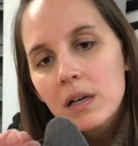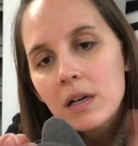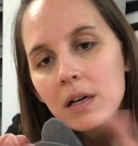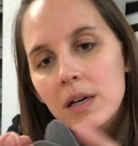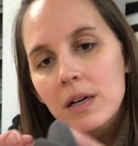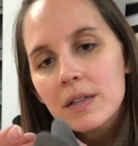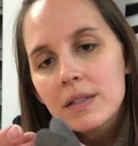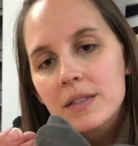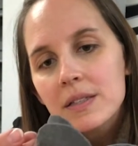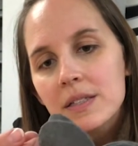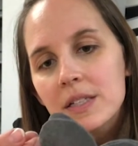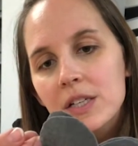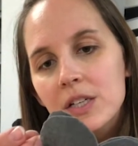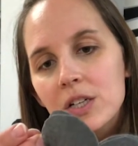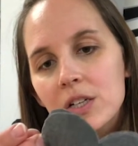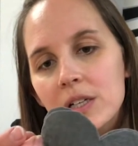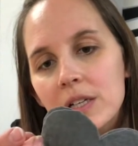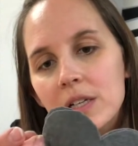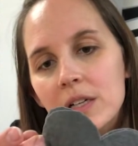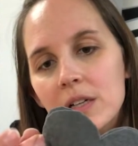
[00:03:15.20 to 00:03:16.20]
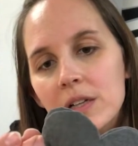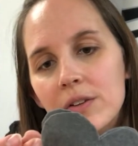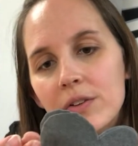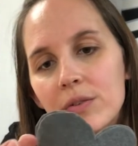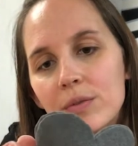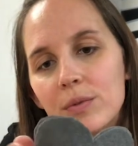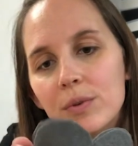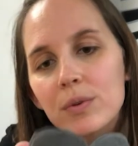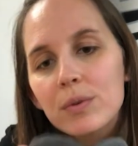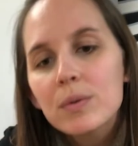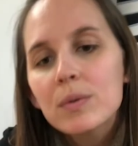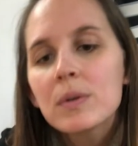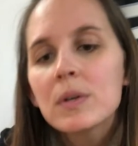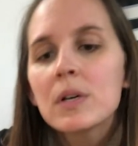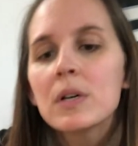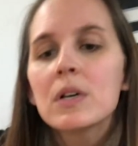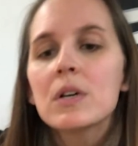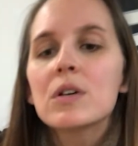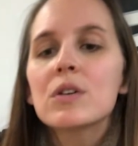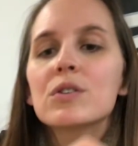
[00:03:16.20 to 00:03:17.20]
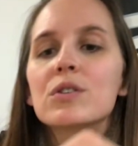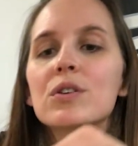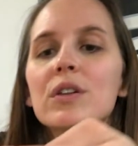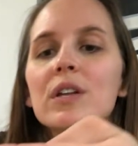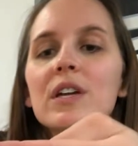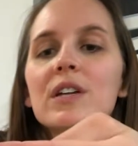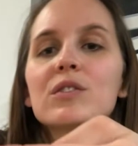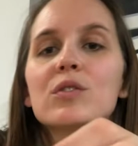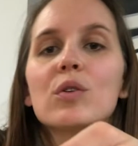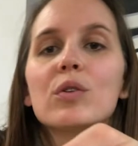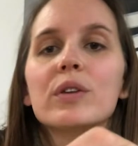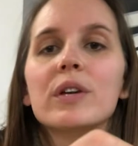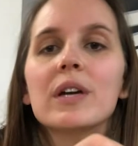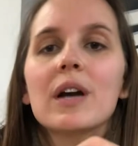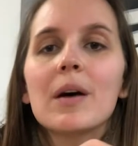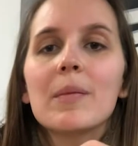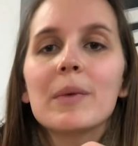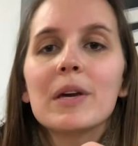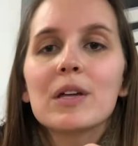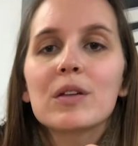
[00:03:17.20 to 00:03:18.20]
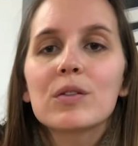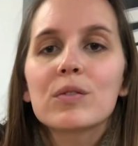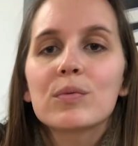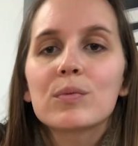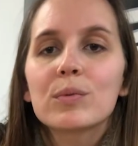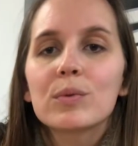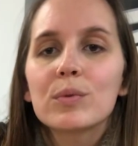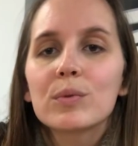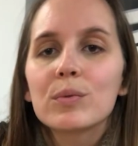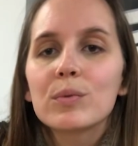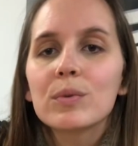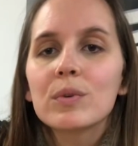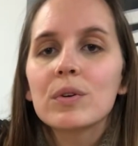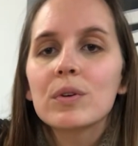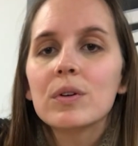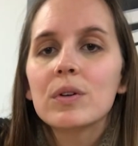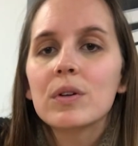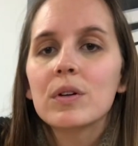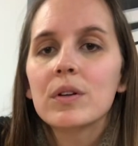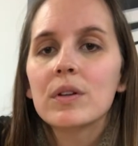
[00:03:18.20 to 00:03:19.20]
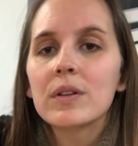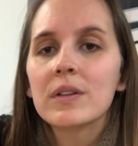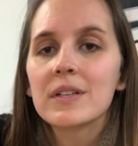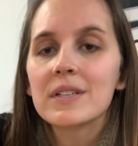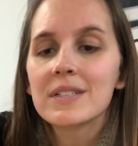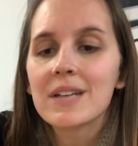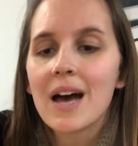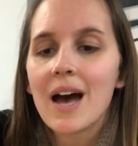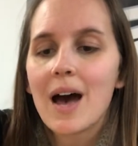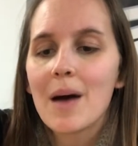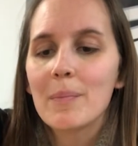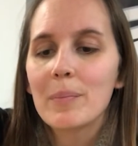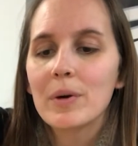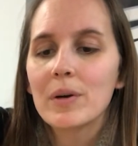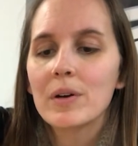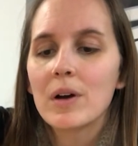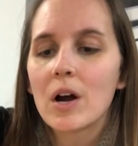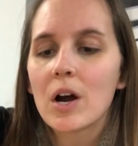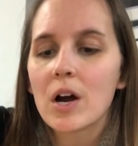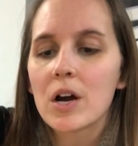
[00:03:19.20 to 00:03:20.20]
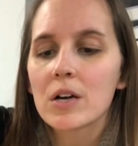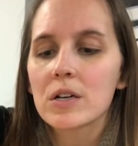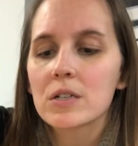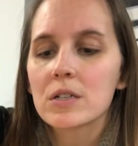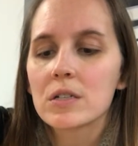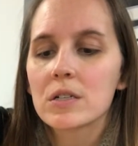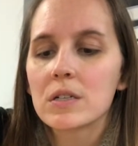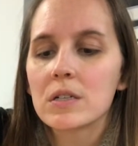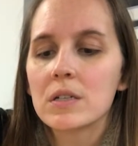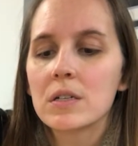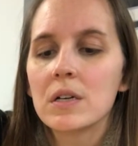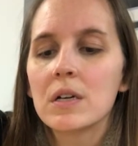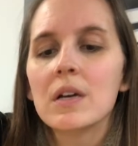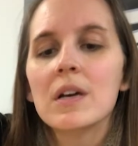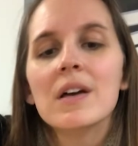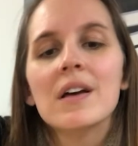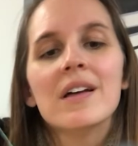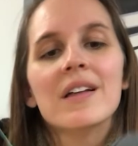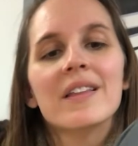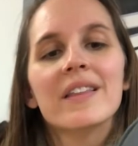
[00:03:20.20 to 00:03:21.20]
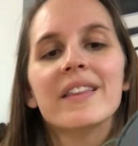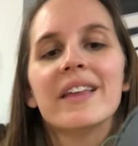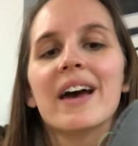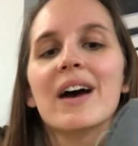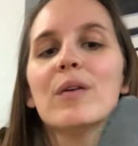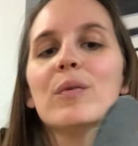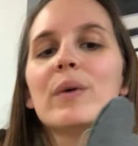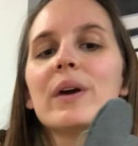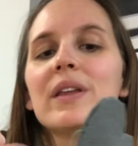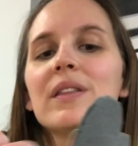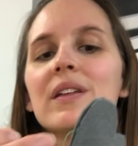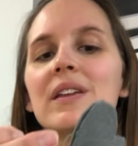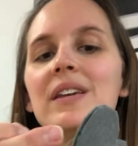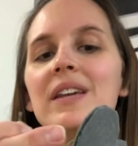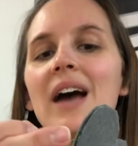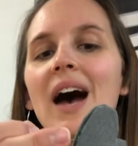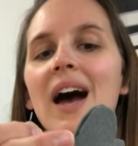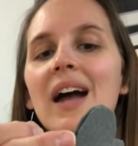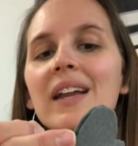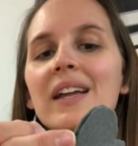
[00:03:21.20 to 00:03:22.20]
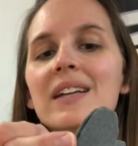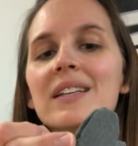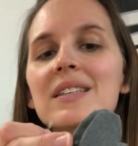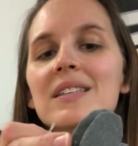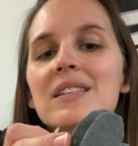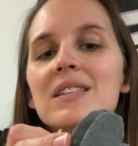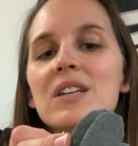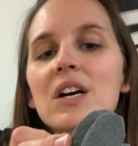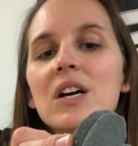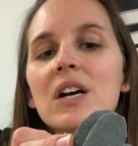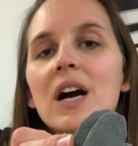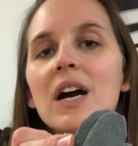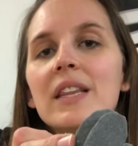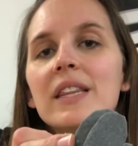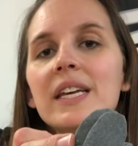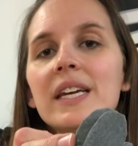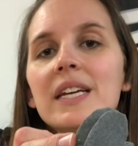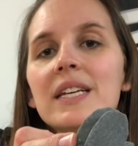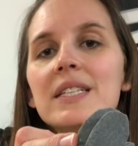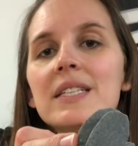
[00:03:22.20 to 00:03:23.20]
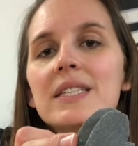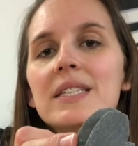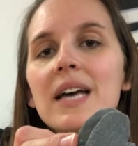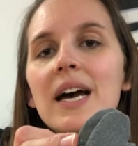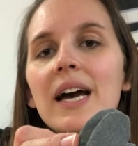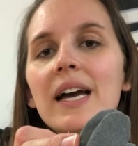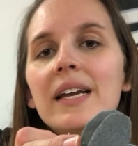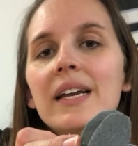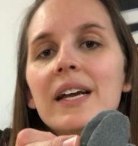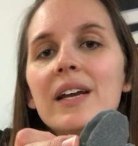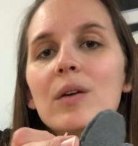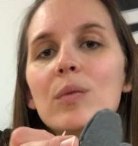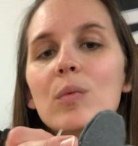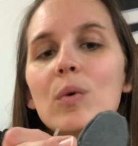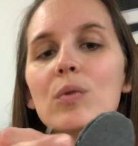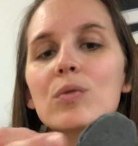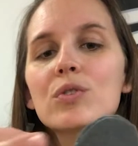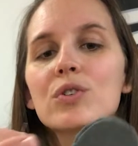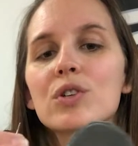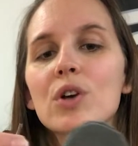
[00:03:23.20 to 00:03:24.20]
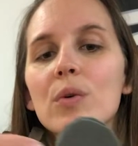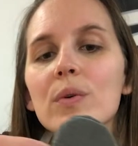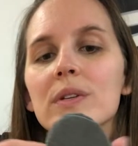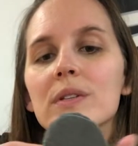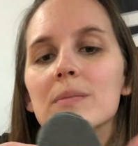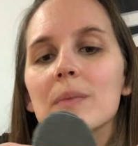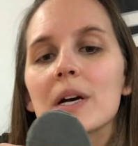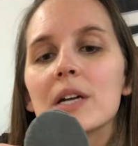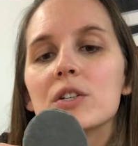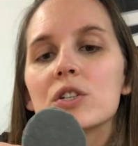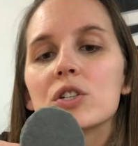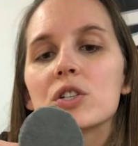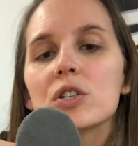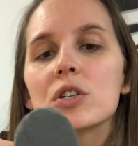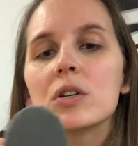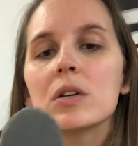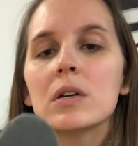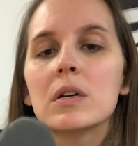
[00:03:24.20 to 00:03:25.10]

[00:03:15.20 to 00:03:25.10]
and stick your needle through so that it's only coming through the top heart. That way the knot gets stuck on the inside and it won't show as much.